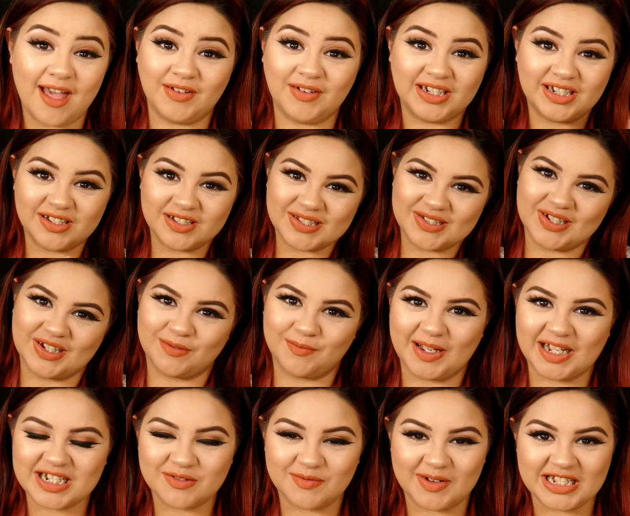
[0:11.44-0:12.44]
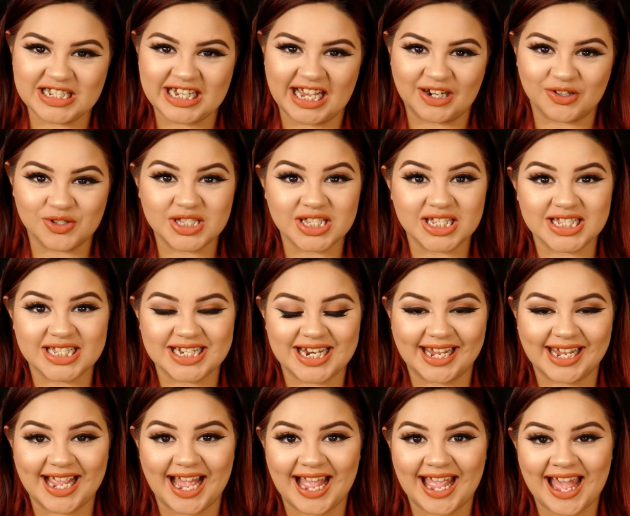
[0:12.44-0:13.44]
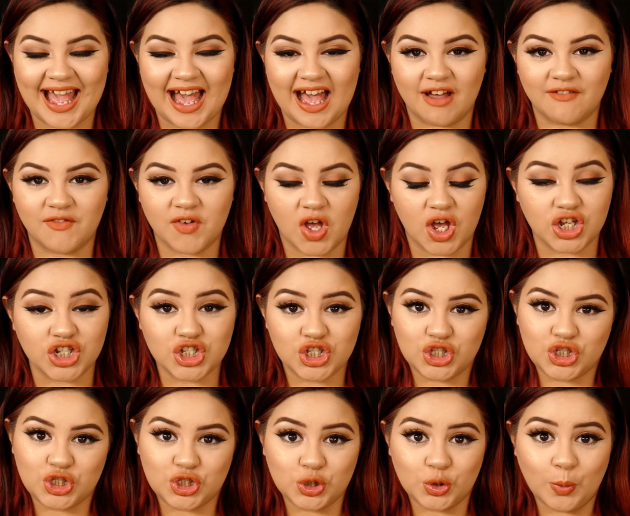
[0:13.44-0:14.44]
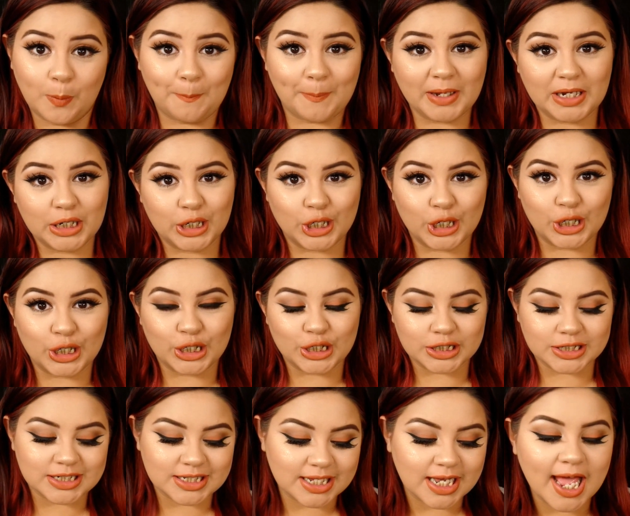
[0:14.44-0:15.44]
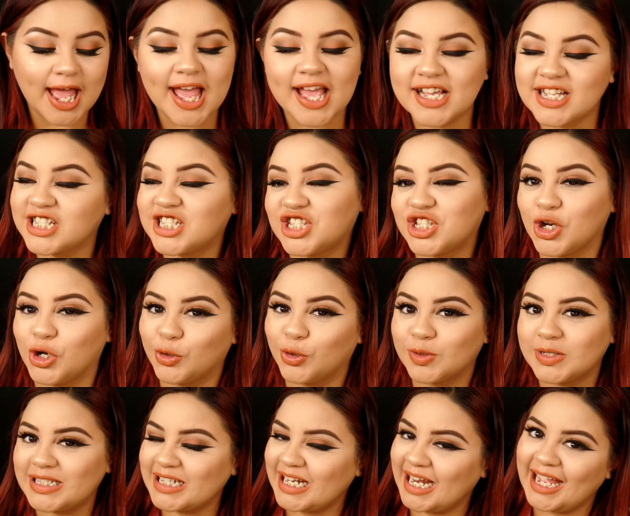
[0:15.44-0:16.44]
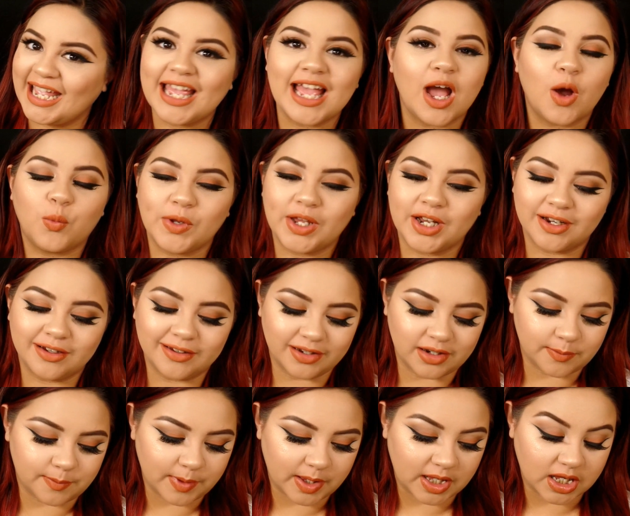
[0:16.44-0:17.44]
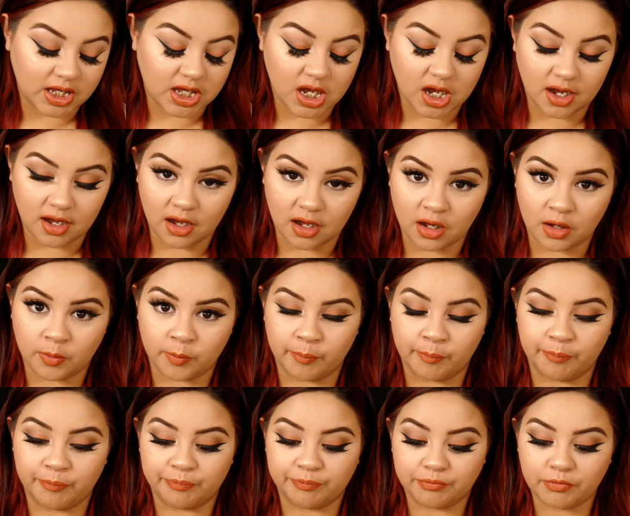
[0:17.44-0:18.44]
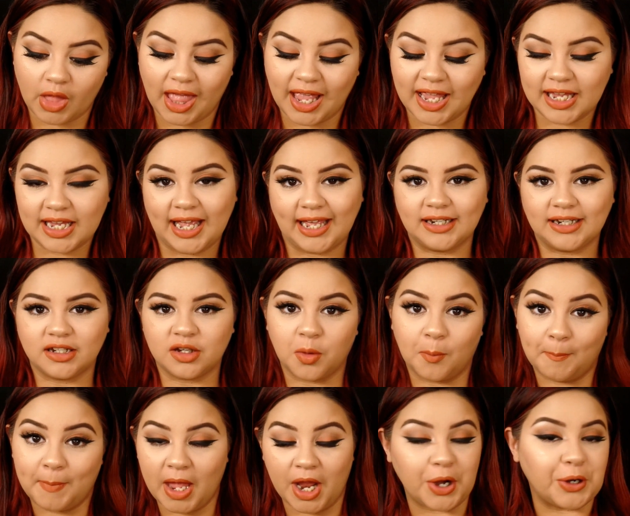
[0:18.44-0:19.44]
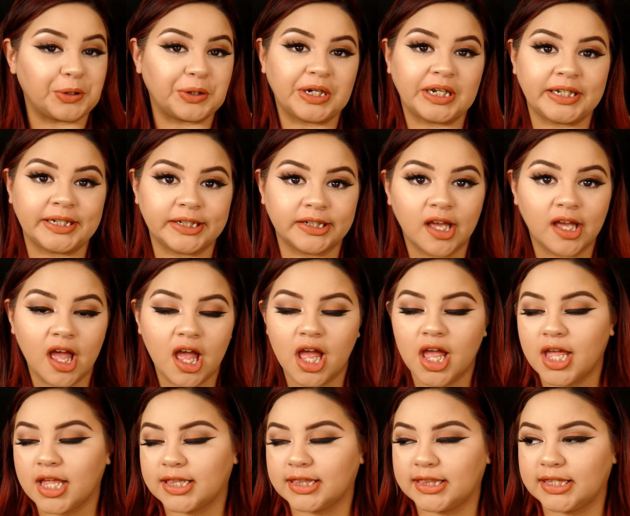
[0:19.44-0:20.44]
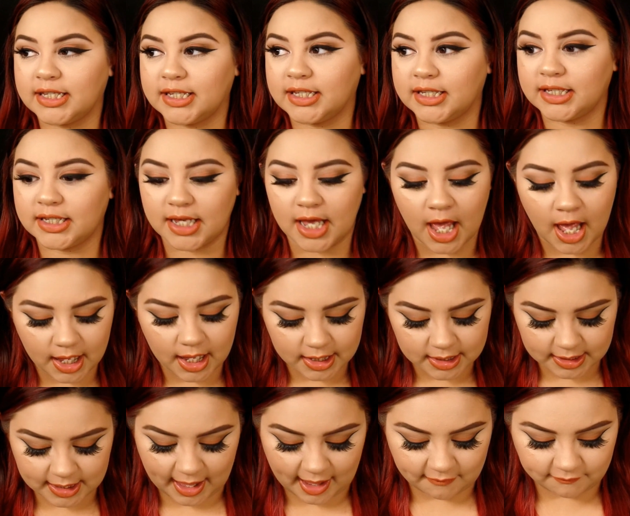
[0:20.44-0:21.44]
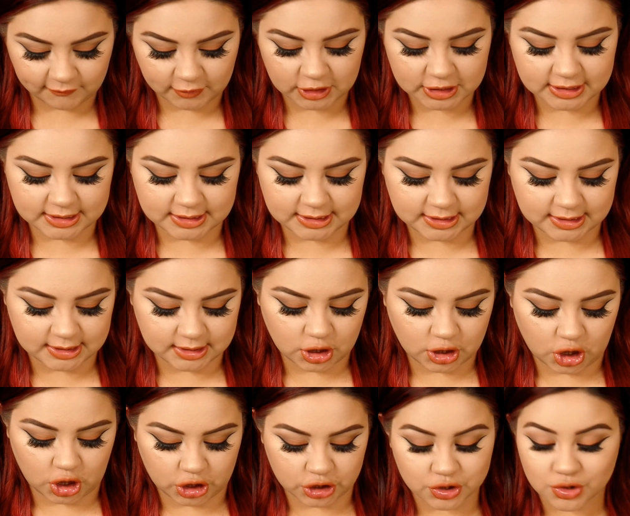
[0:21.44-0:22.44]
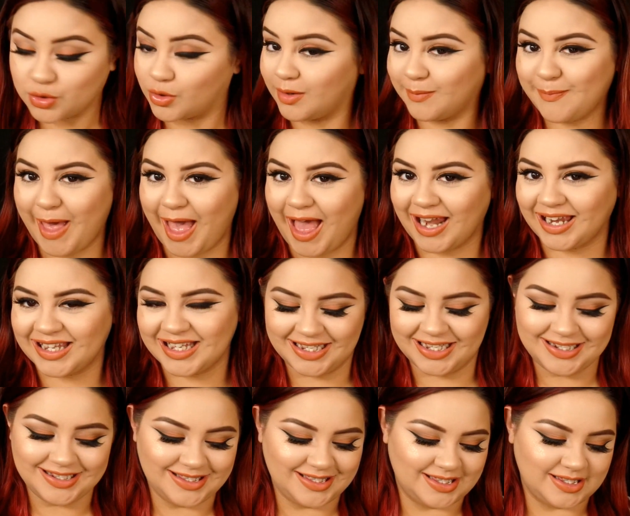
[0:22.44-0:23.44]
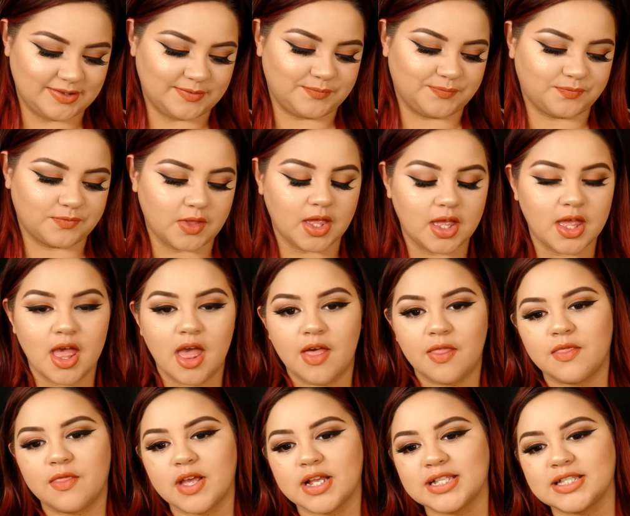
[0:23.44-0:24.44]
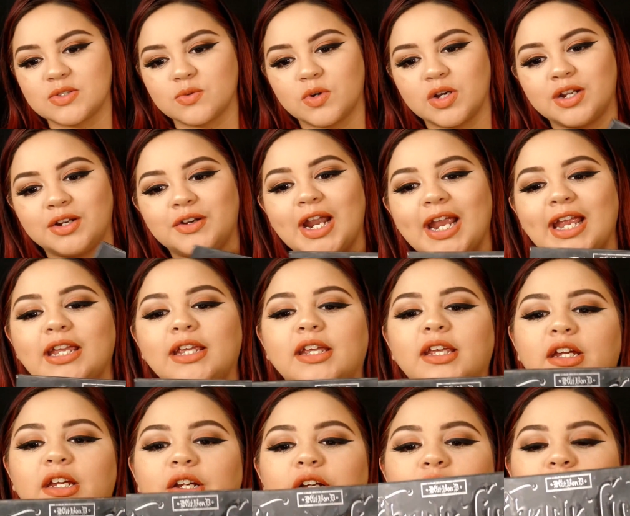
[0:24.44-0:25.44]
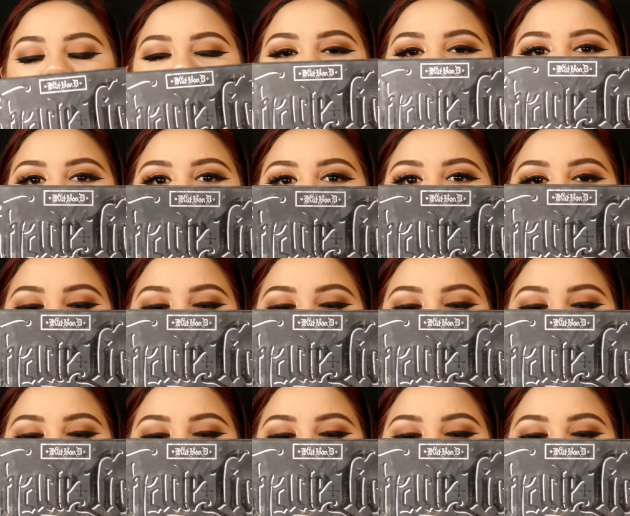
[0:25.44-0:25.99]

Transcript: Hi guys, welcome back to my channel. So today I have a dupe alert. So today we are going to be um, kind of comparing the Kat Von D contour palette, this one right here,